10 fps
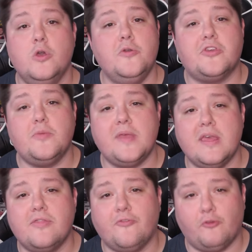Who's going to be
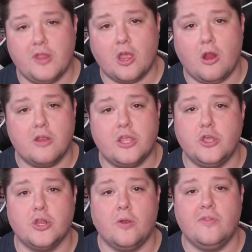the free card that you
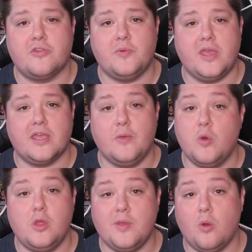can earn this week, and will
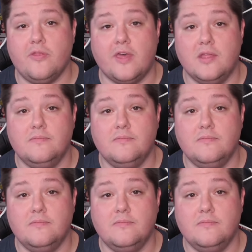it be worth it?